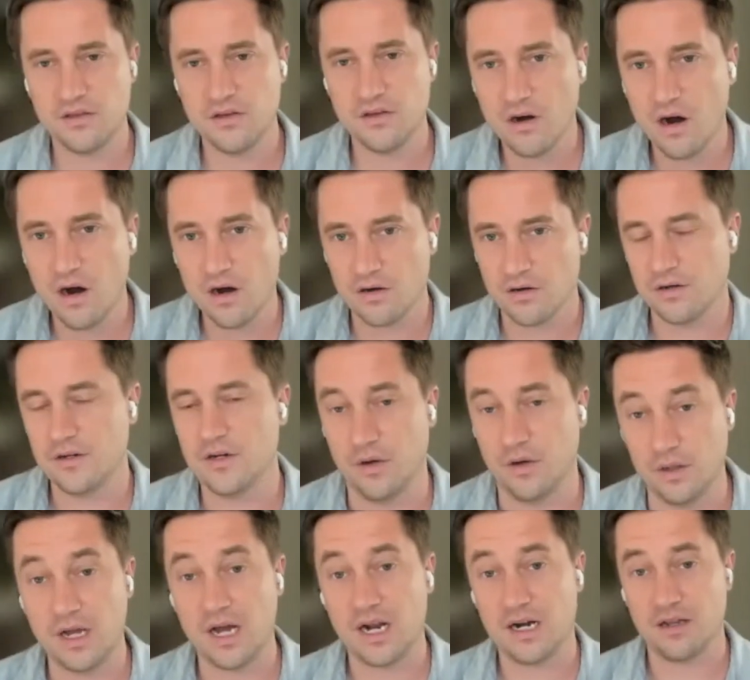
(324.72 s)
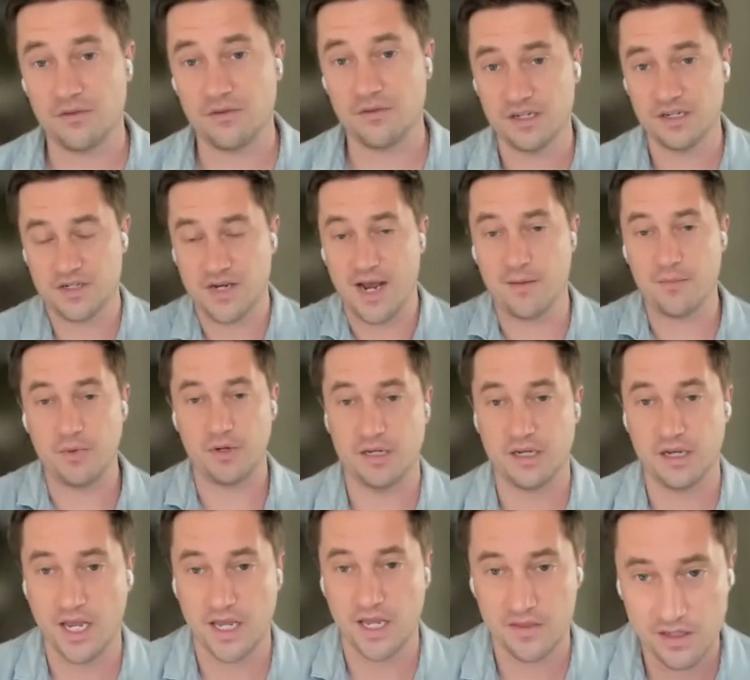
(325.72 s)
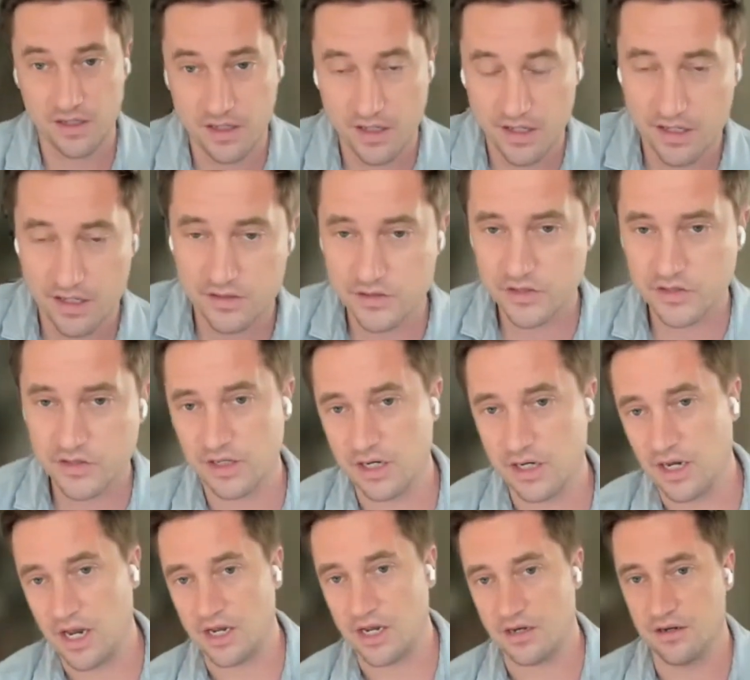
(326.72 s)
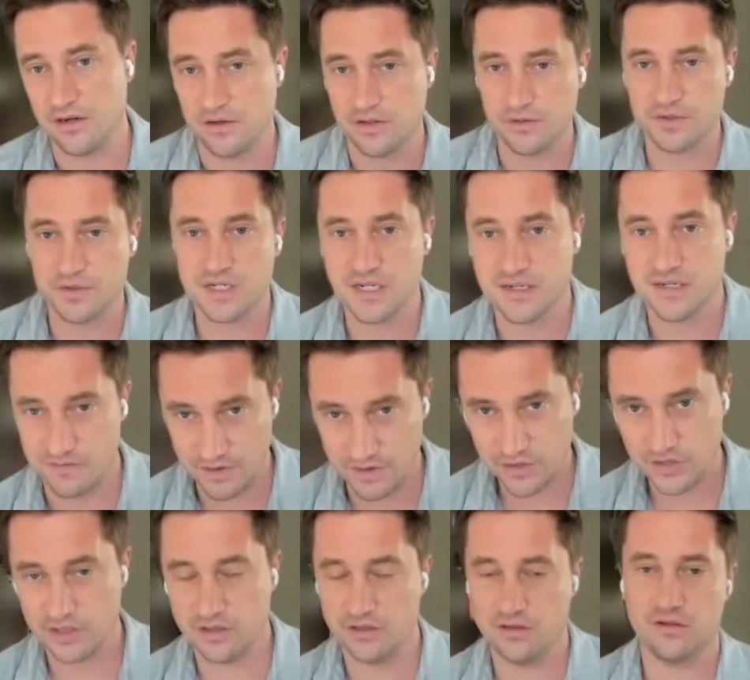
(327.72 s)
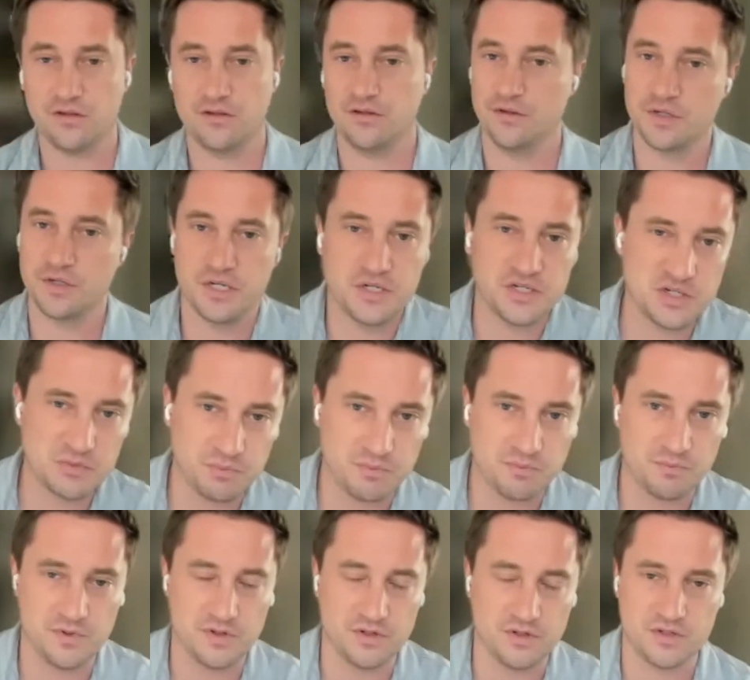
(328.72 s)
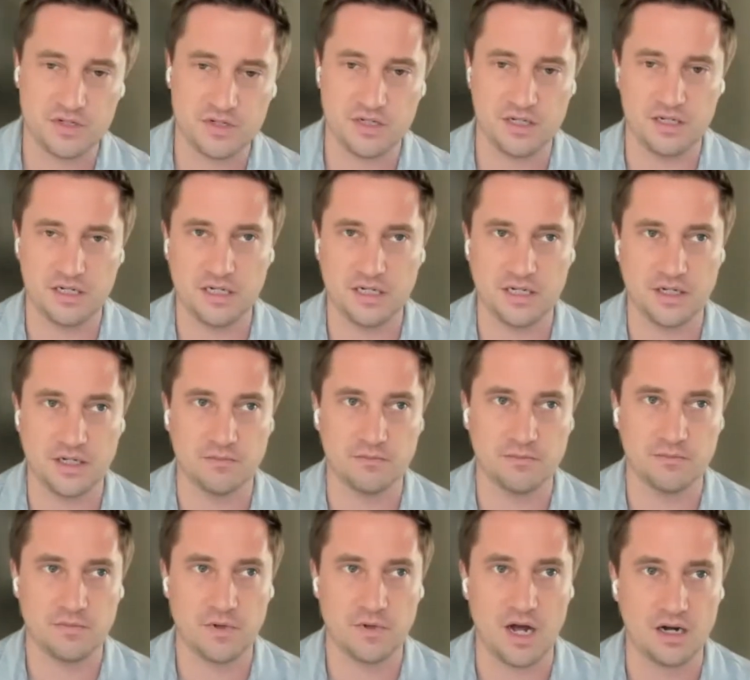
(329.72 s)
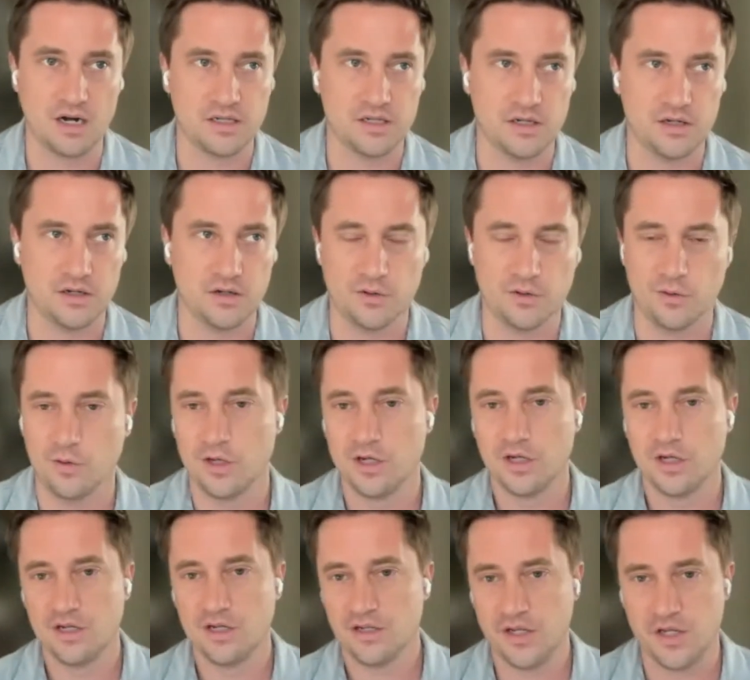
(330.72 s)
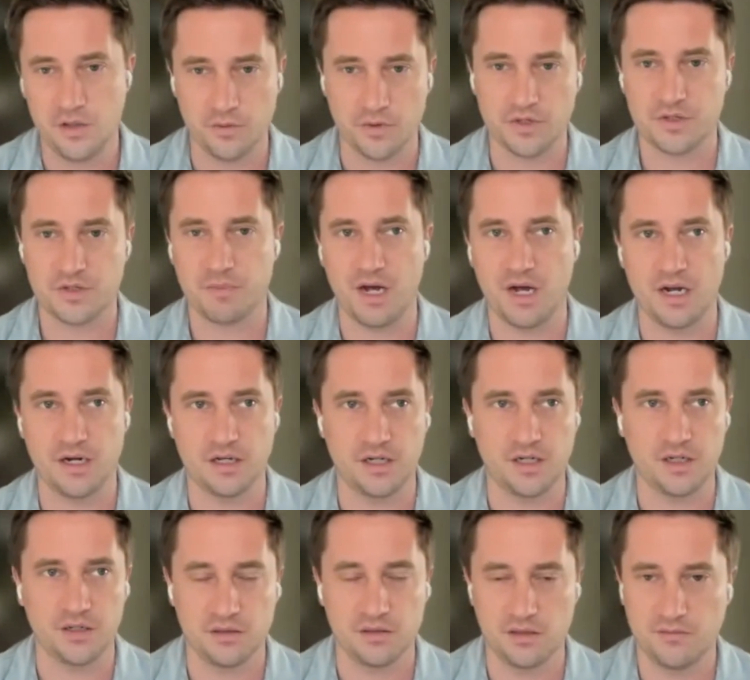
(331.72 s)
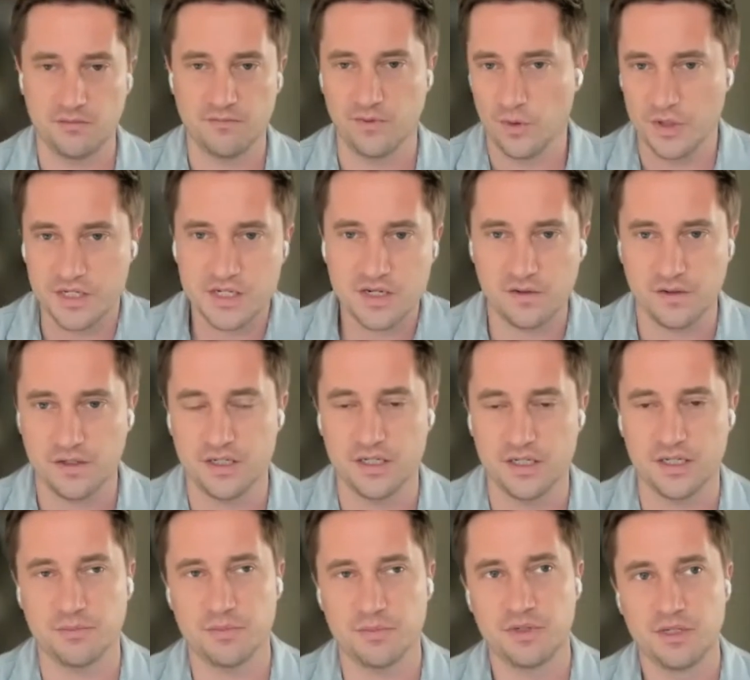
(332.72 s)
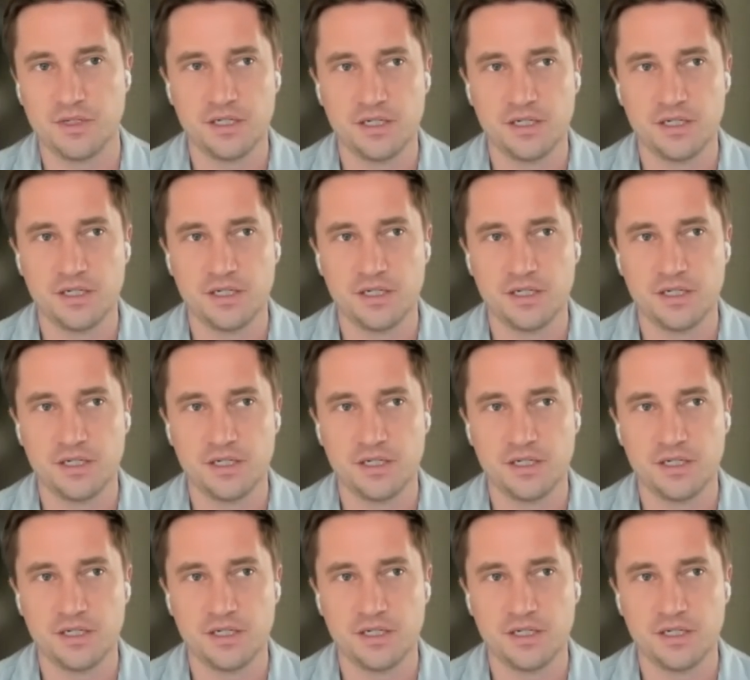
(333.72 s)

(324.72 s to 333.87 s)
there are you know a lot of things happening at the edge, and you see vision, you see you see um, audio, keyword spotting, voice cleanup.